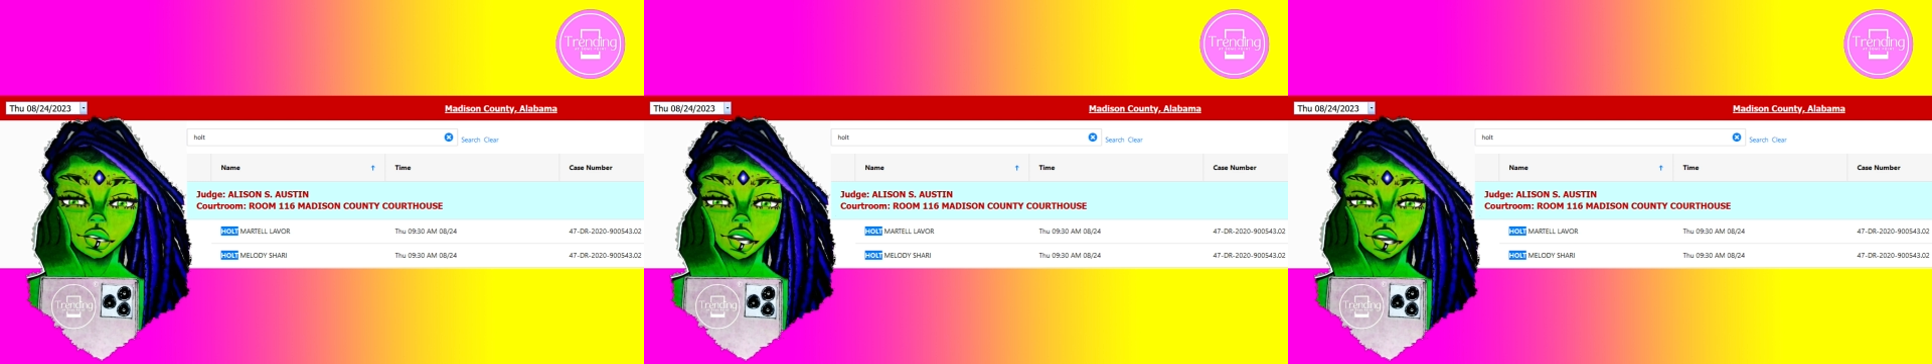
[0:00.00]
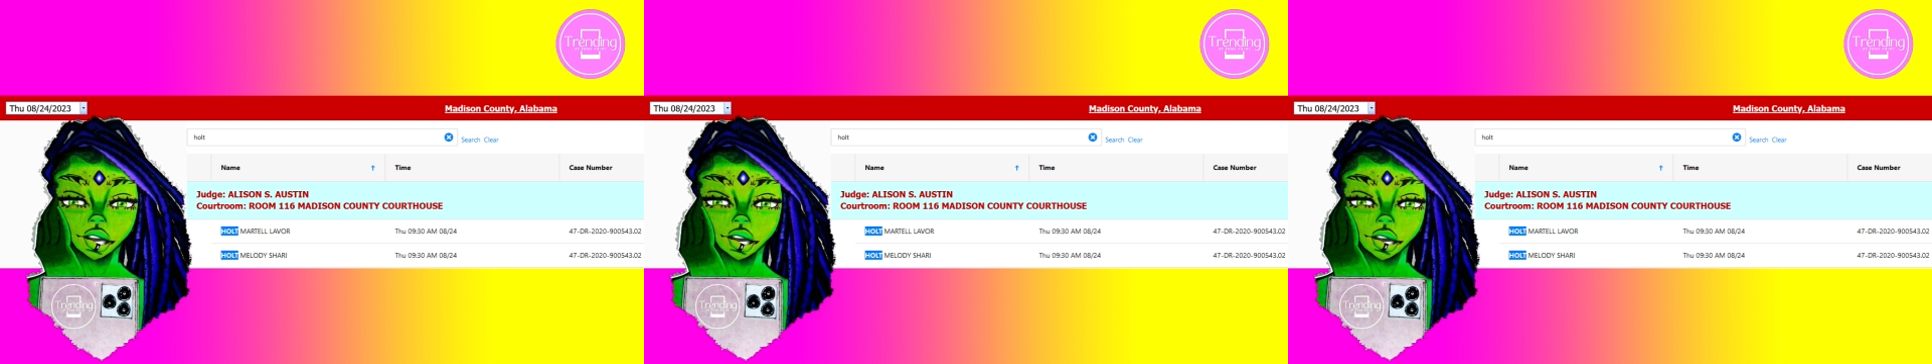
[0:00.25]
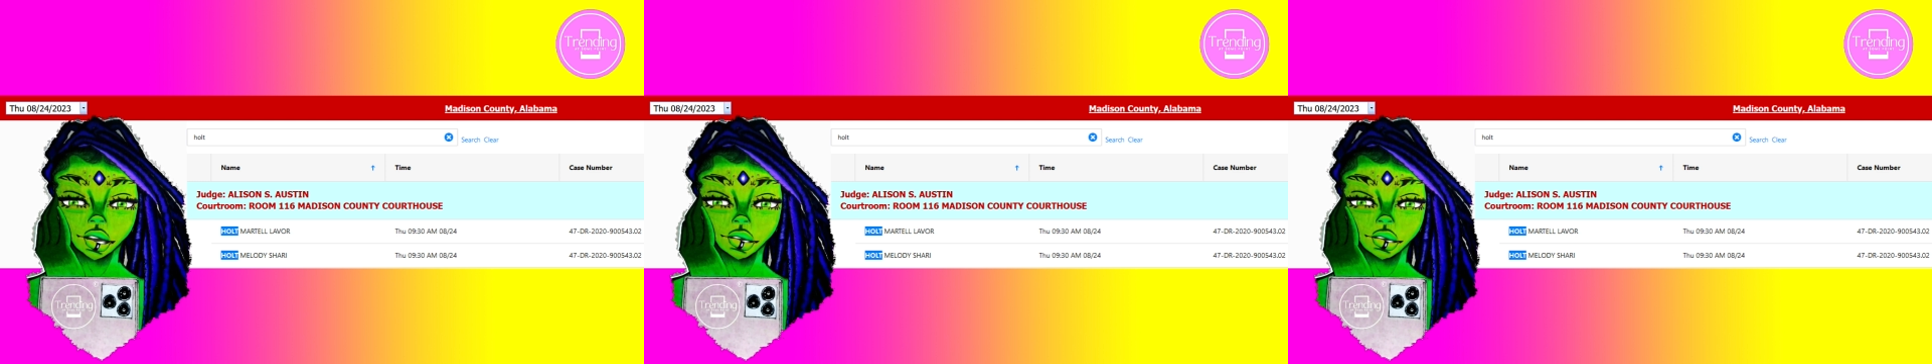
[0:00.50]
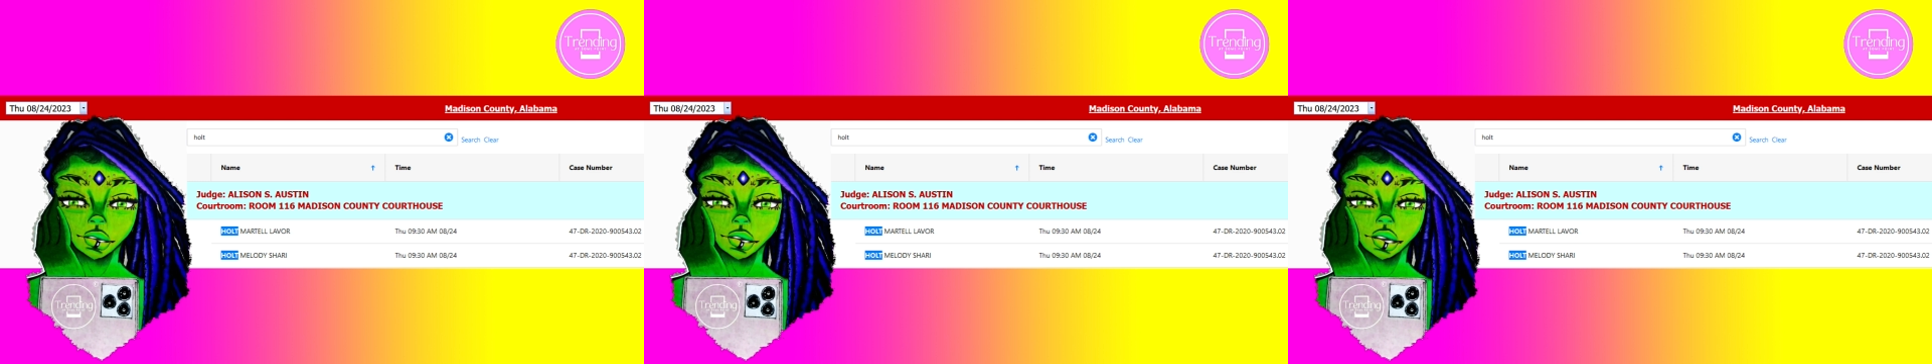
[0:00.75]
And
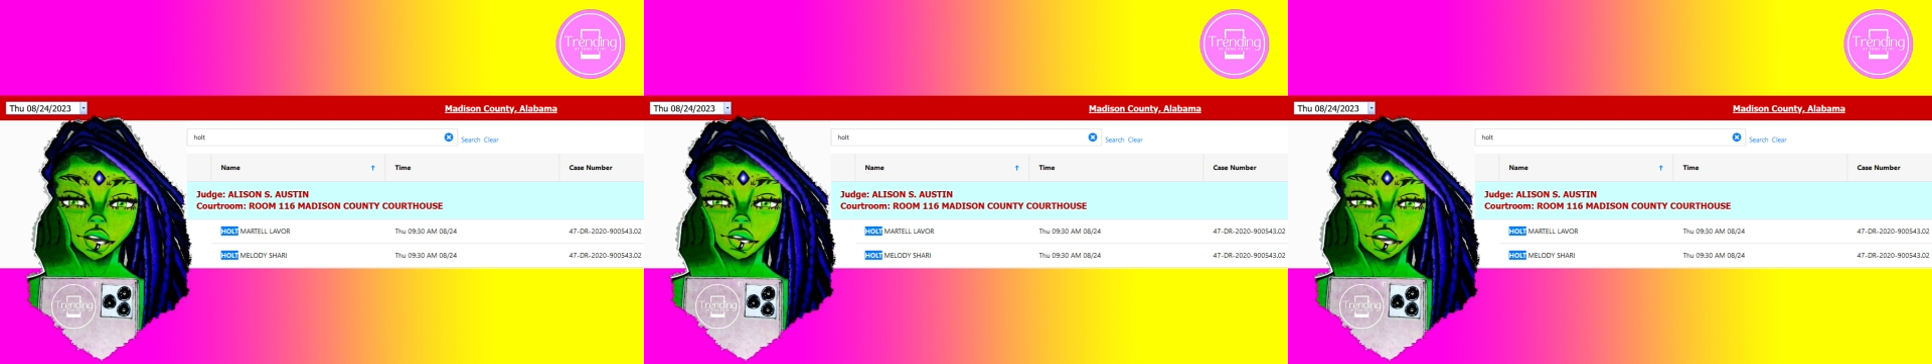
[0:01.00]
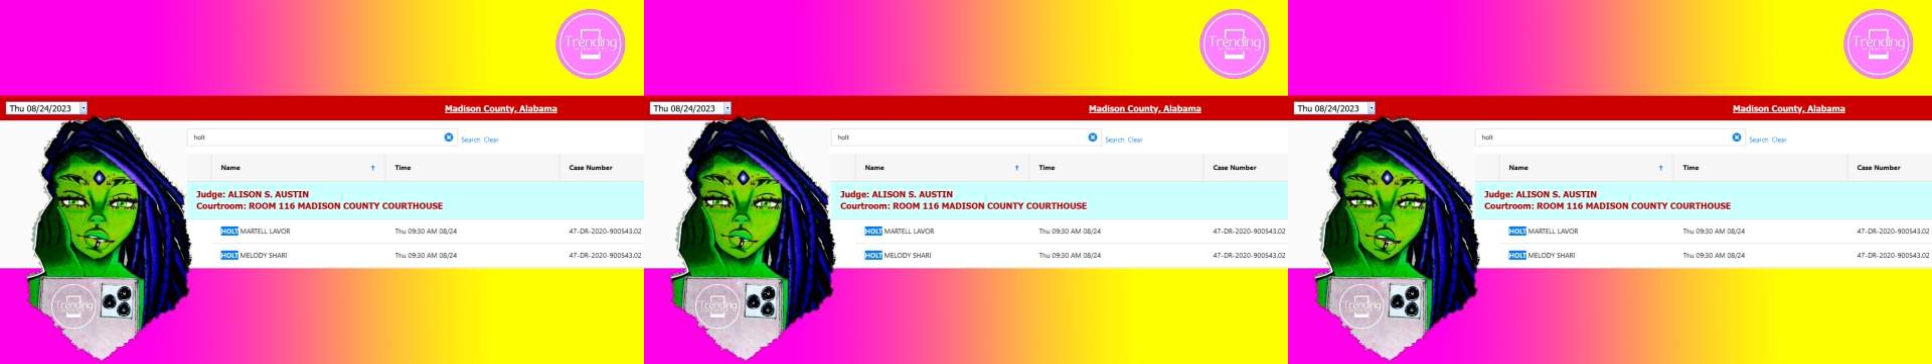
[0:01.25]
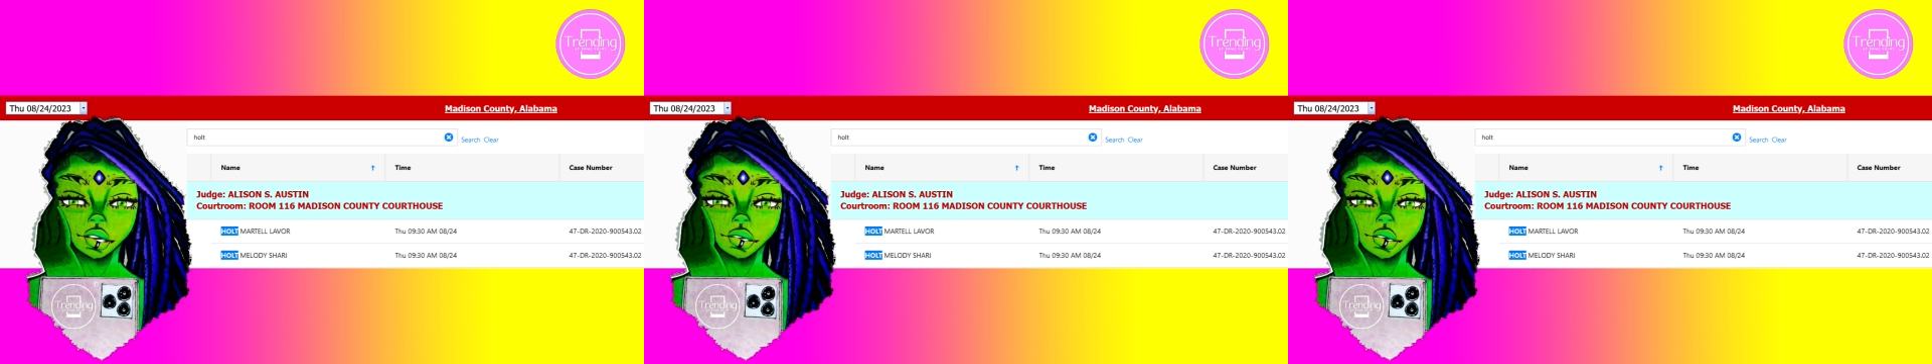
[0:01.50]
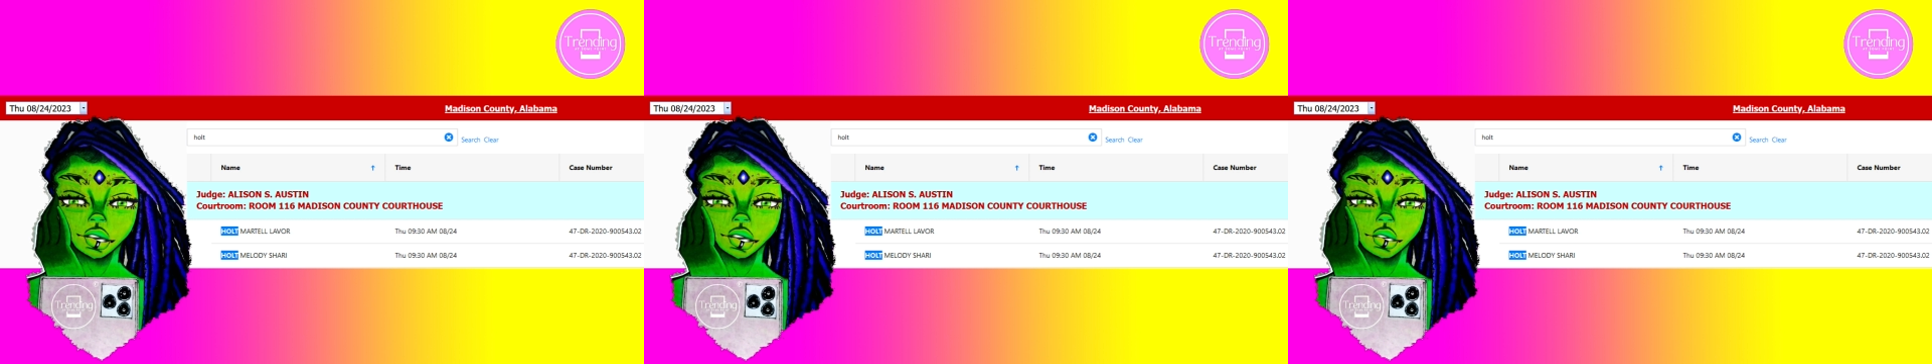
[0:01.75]
so that
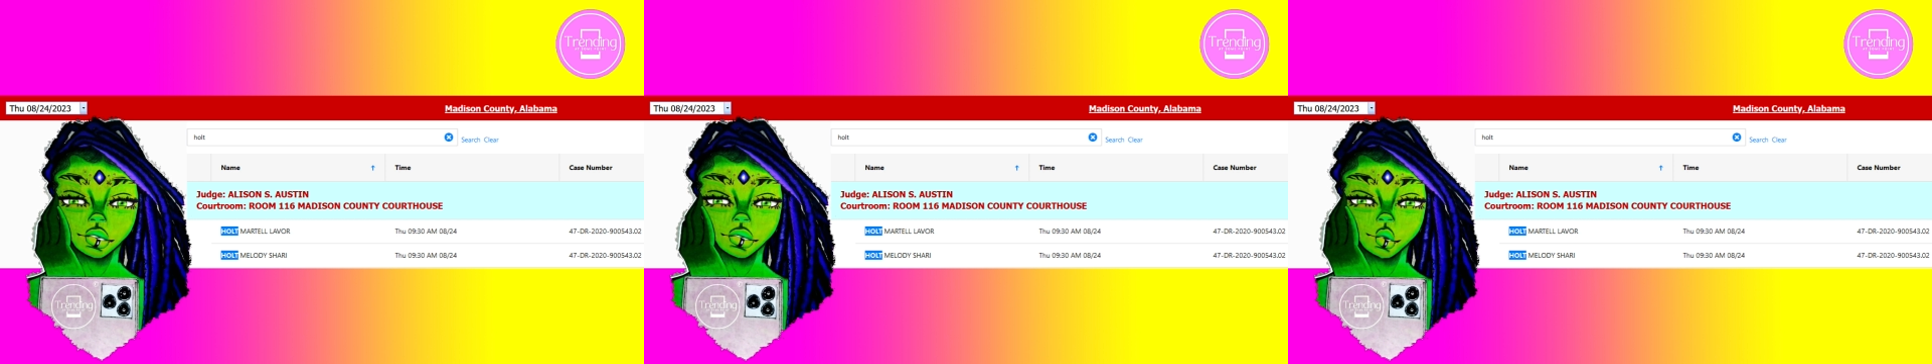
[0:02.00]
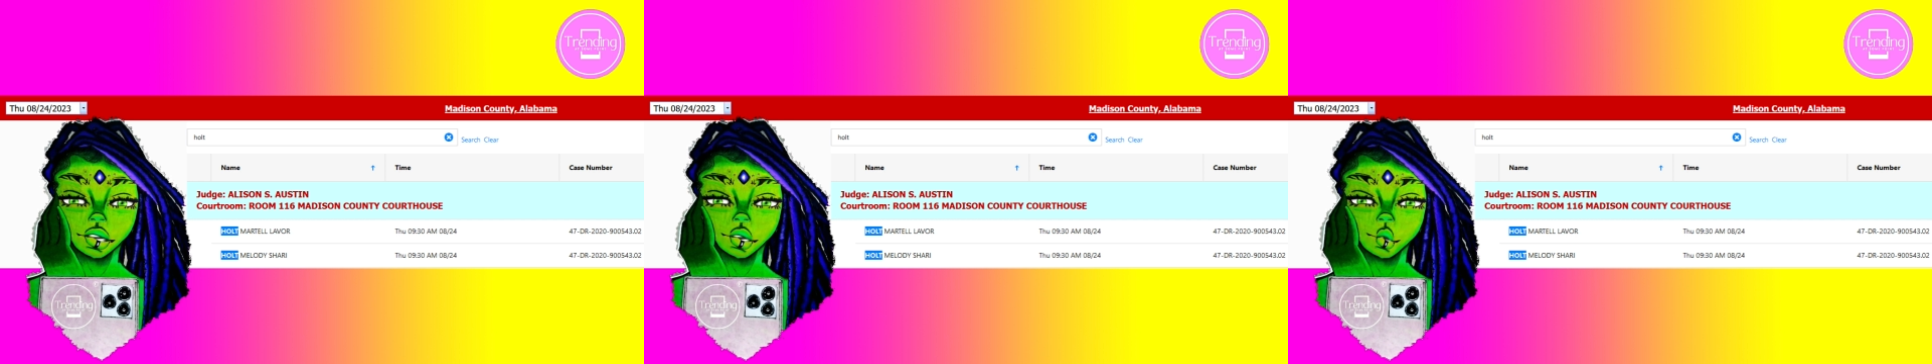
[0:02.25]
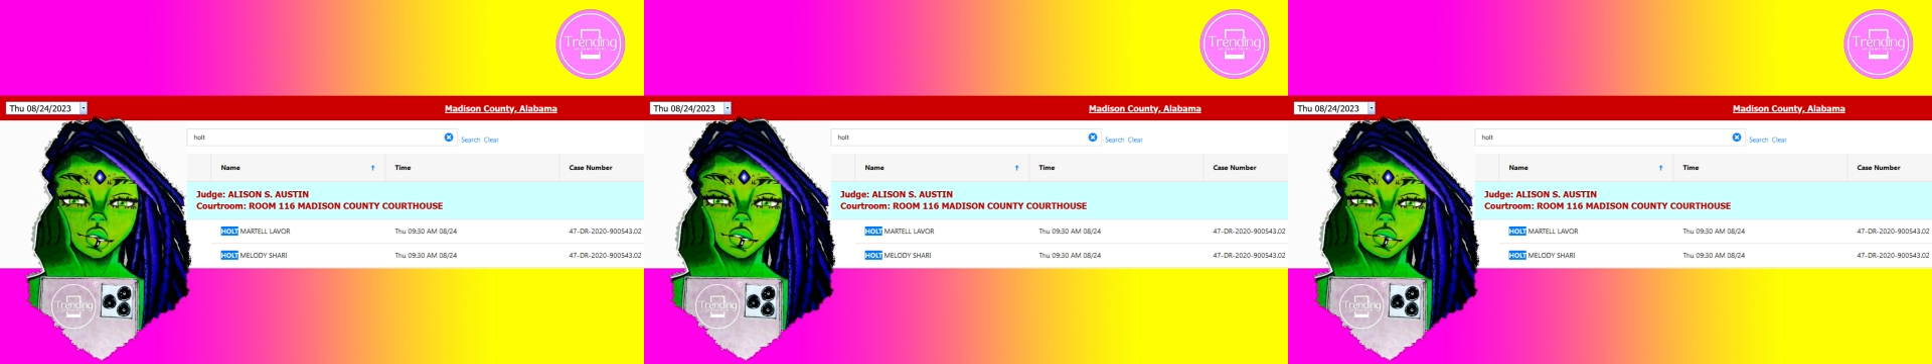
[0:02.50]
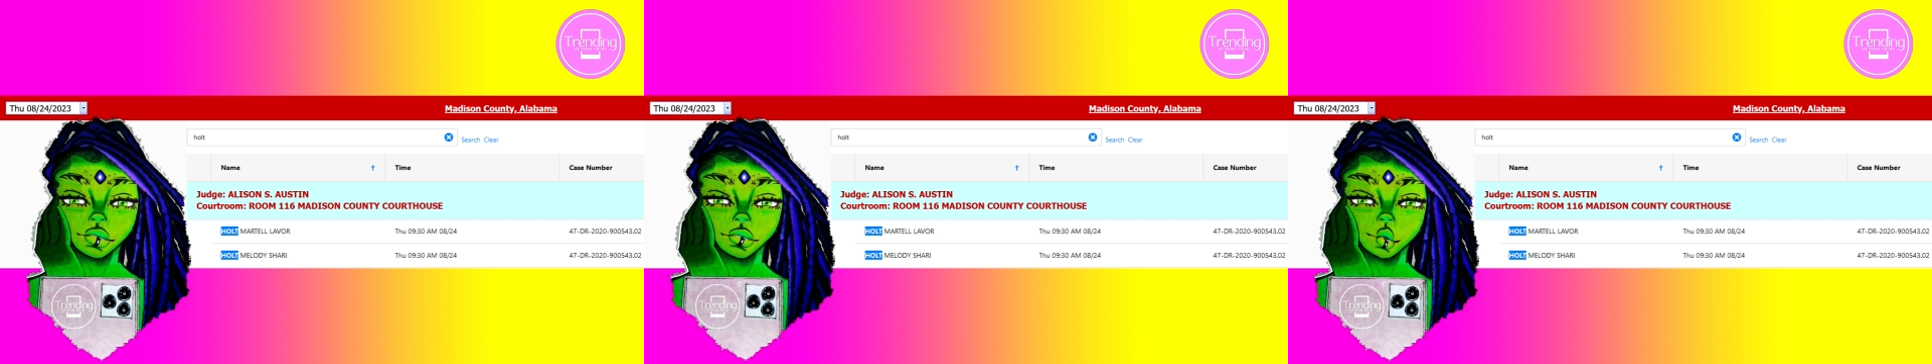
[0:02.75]
2020 year,